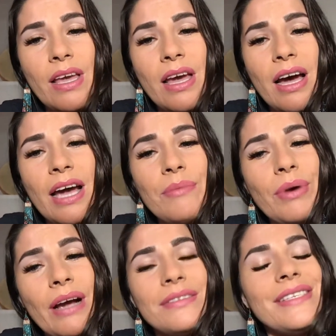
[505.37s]
I am
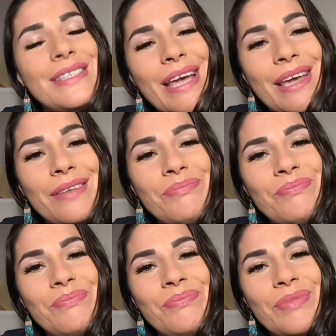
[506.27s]
proud to say
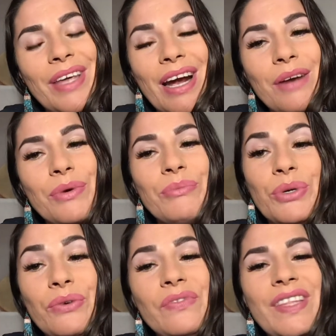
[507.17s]
that I
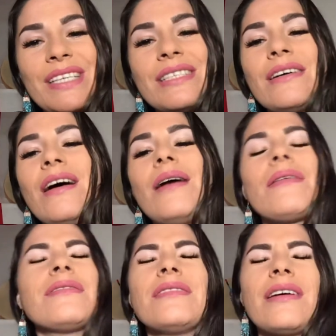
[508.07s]
removed this
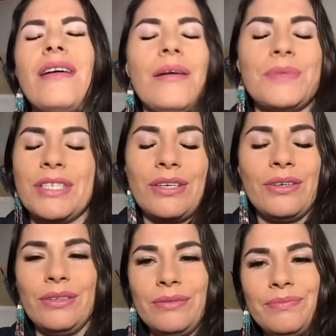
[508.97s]
toxic
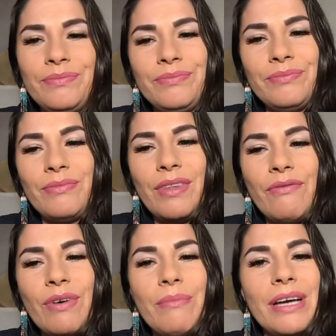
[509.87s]
obstacle
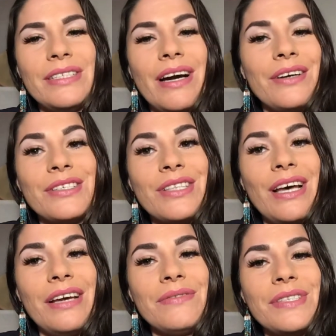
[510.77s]
from my daughters'
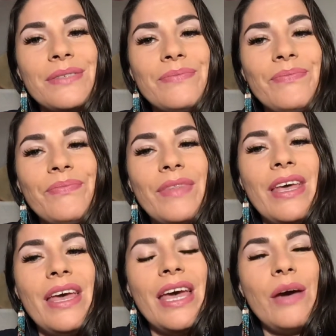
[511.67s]
lives,
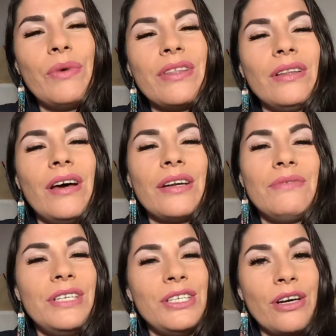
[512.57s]
and with a lot of
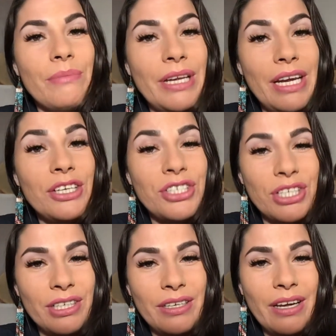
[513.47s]

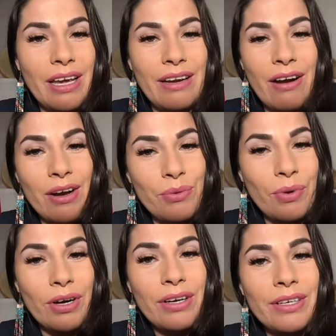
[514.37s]
determination and hard work,